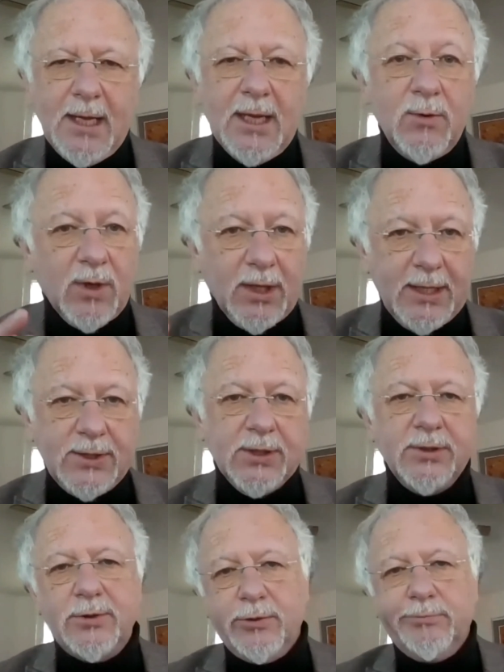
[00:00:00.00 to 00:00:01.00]
in
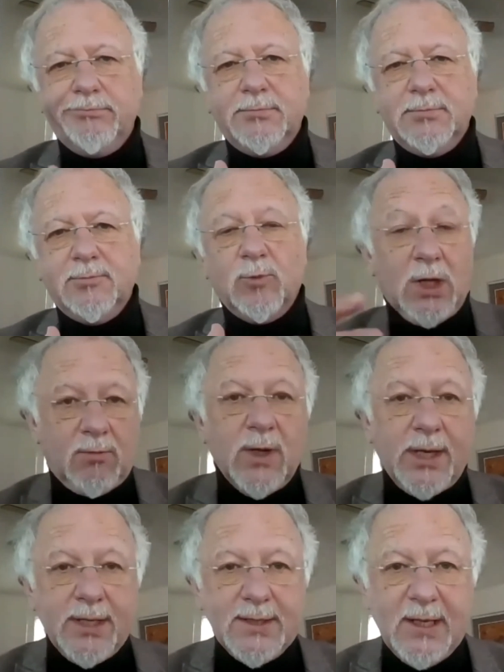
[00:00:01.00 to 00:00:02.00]
relation to, well,
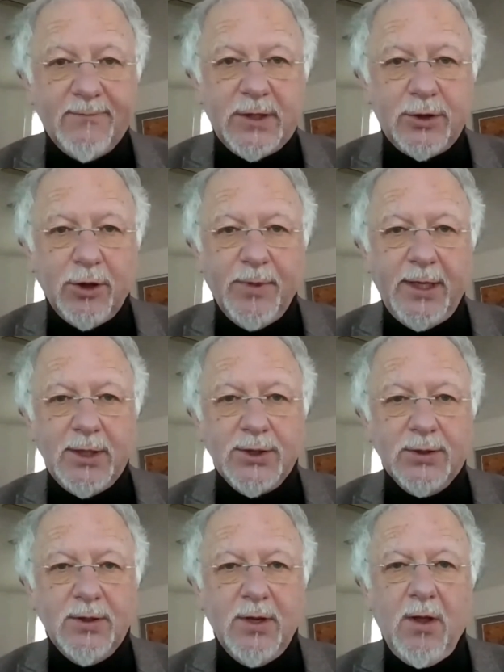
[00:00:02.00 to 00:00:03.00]
what is
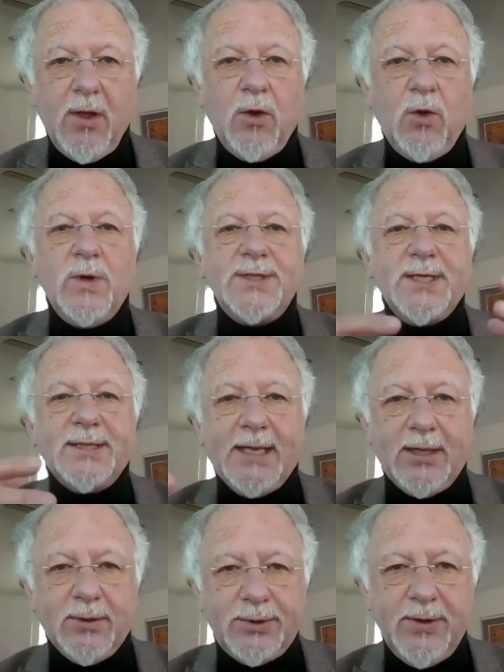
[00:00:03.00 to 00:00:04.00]
self-determination, who is
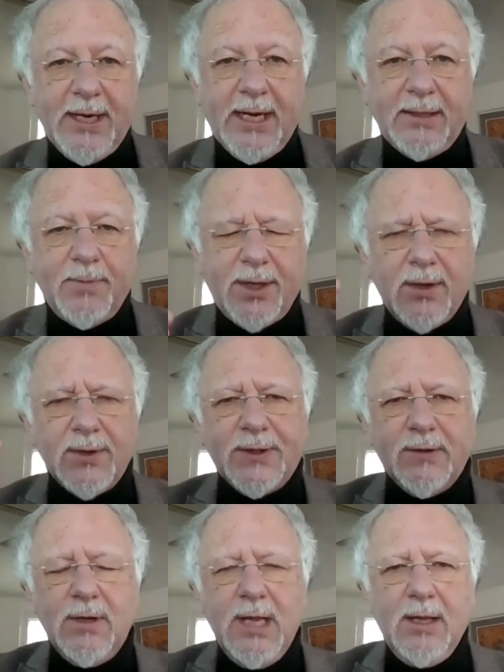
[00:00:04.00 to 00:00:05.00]
entitled to that, but
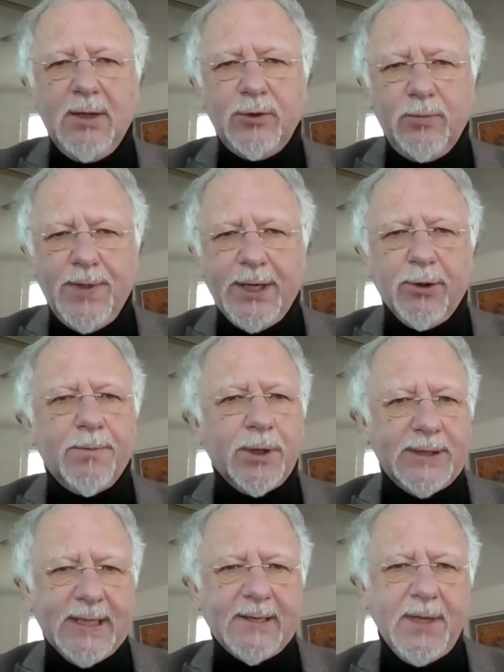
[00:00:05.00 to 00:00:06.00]
also to better
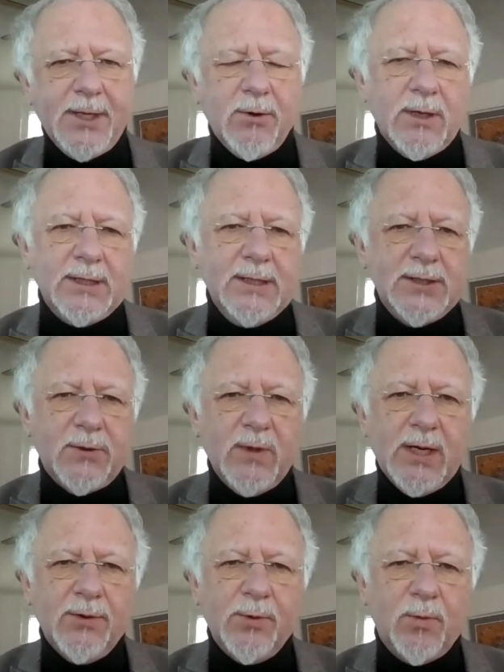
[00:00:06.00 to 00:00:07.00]
protect minorities
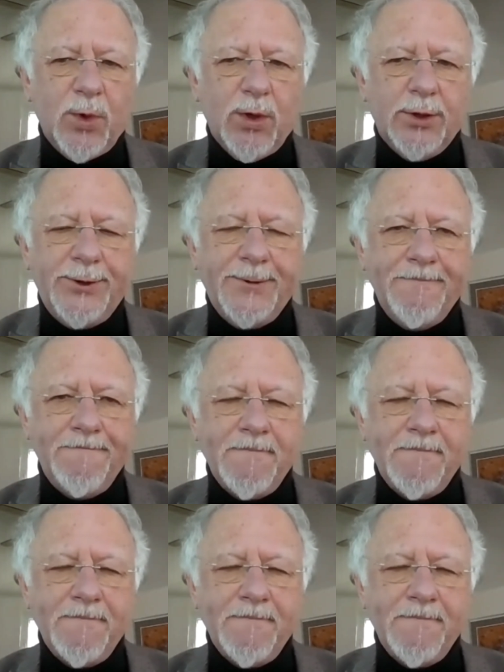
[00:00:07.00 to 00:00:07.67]
around the world.